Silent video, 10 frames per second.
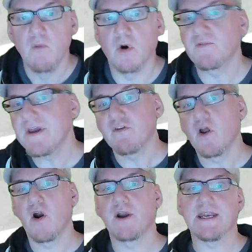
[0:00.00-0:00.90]
What we've
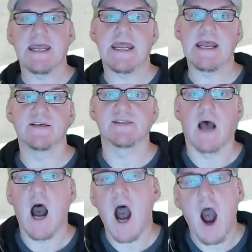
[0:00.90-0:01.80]
learned is
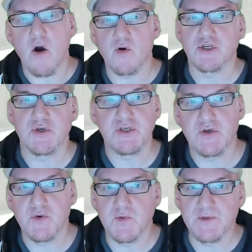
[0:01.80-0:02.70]
how to
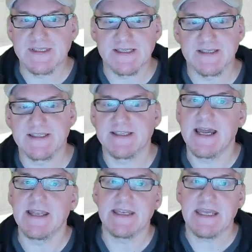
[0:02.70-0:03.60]
use
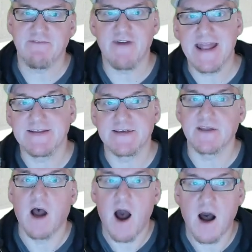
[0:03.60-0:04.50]
send event
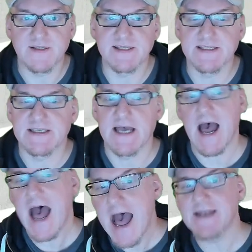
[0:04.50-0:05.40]
tasks
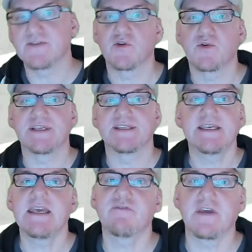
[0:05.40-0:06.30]
and
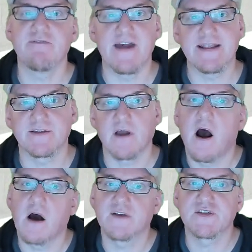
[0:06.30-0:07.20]
receive event
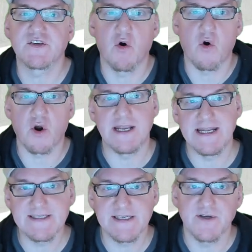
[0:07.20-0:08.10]
tasks or
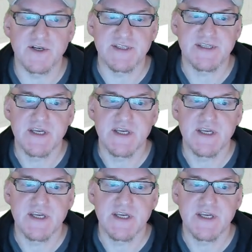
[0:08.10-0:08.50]
listeners